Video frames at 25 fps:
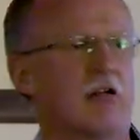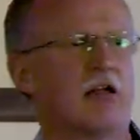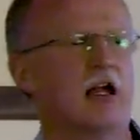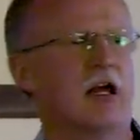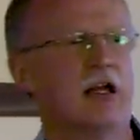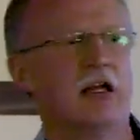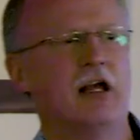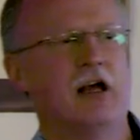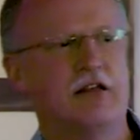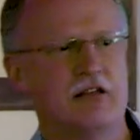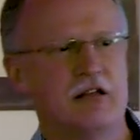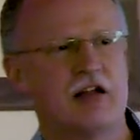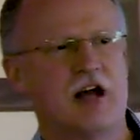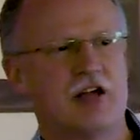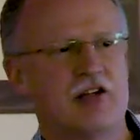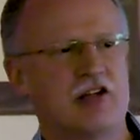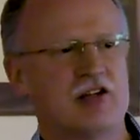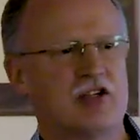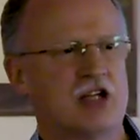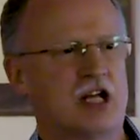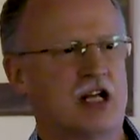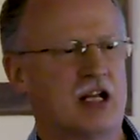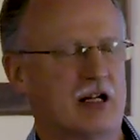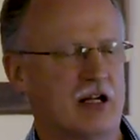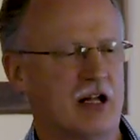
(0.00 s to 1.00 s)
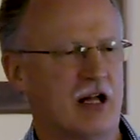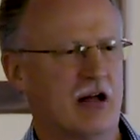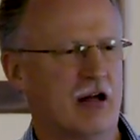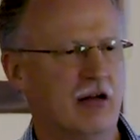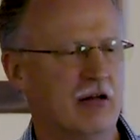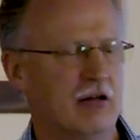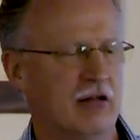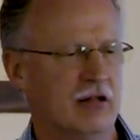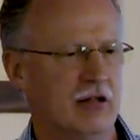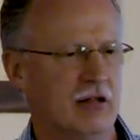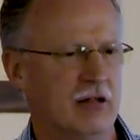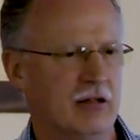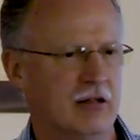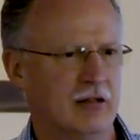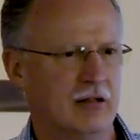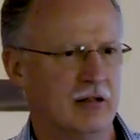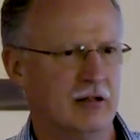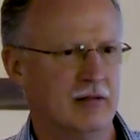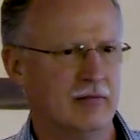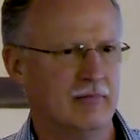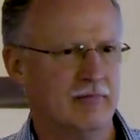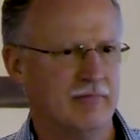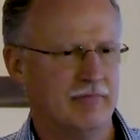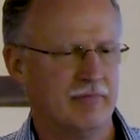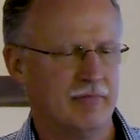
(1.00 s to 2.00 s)
okay, yeah, you got your ticket now?
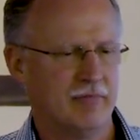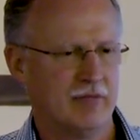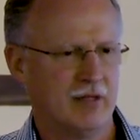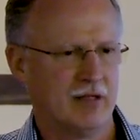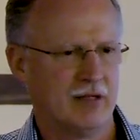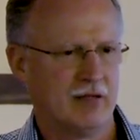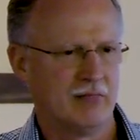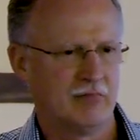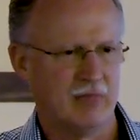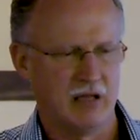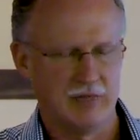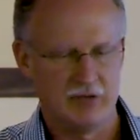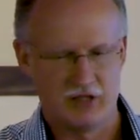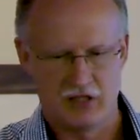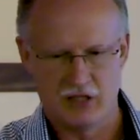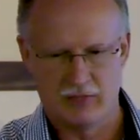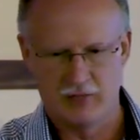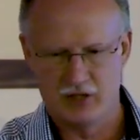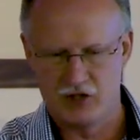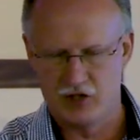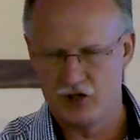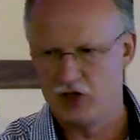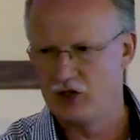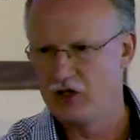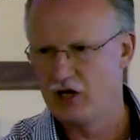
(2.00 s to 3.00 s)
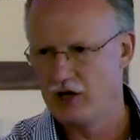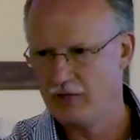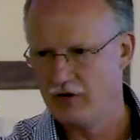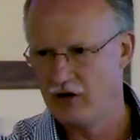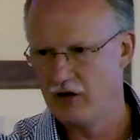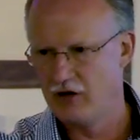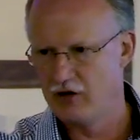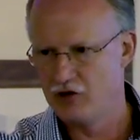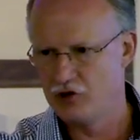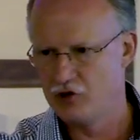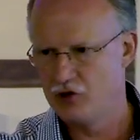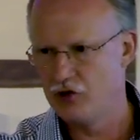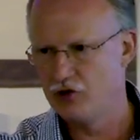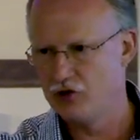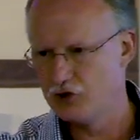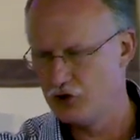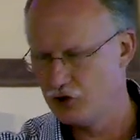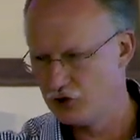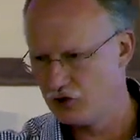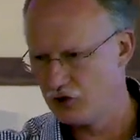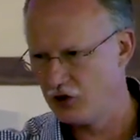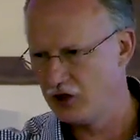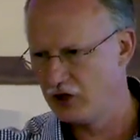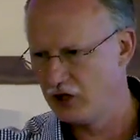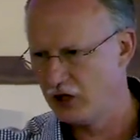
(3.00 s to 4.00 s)
Maybe somebody should come along and shoot
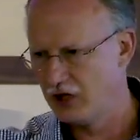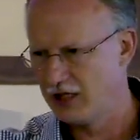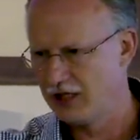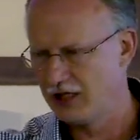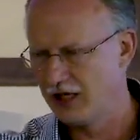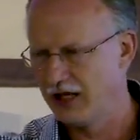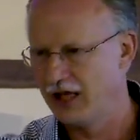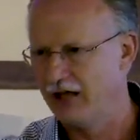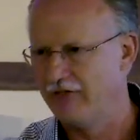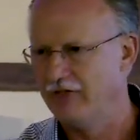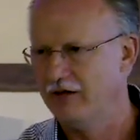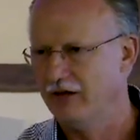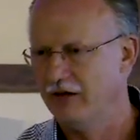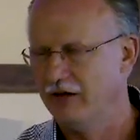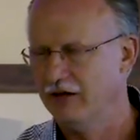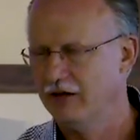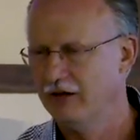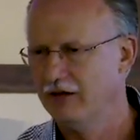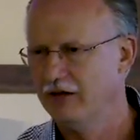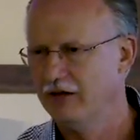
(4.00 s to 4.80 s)
you so you get to heaven.